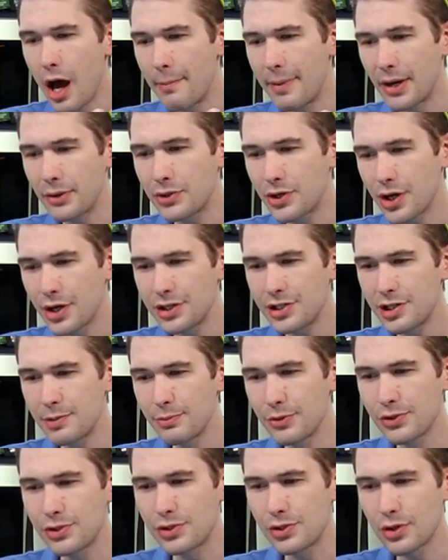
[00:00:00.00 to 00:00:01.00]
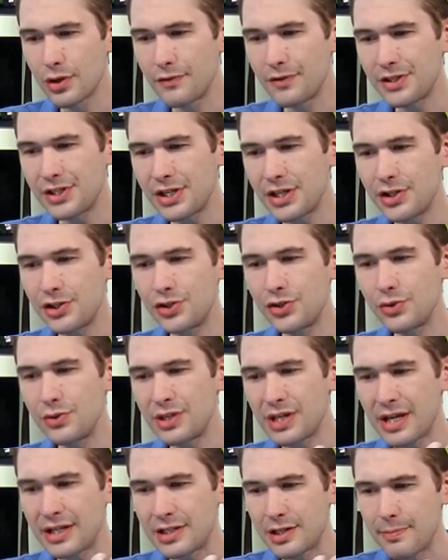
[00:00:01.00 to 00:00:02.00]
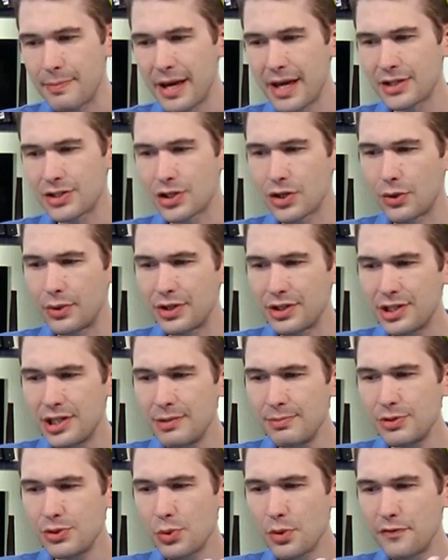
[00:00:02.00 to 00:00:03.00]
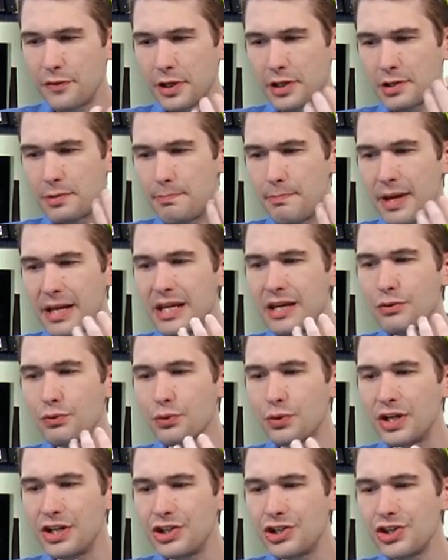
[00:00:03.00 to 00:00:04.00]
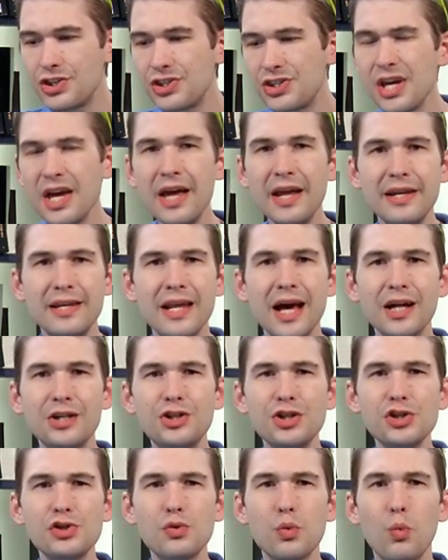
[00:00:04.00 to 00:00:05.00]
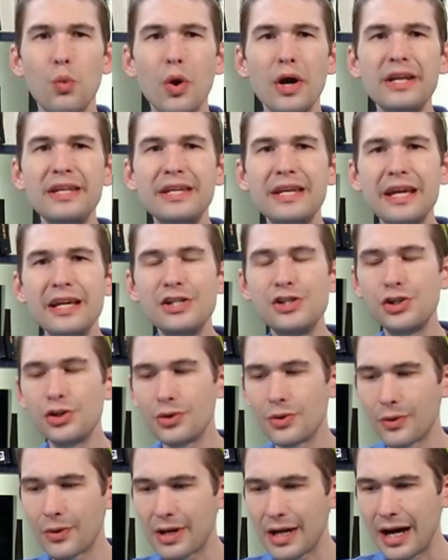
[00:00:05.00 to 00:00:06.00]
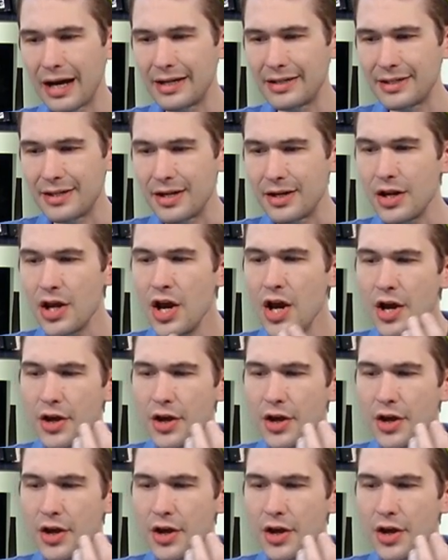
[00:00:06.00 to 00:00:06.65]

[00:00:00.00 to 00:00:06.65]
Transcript: about customer service issues at Damasko, and it seems to affect many regions, not just one nation or continent.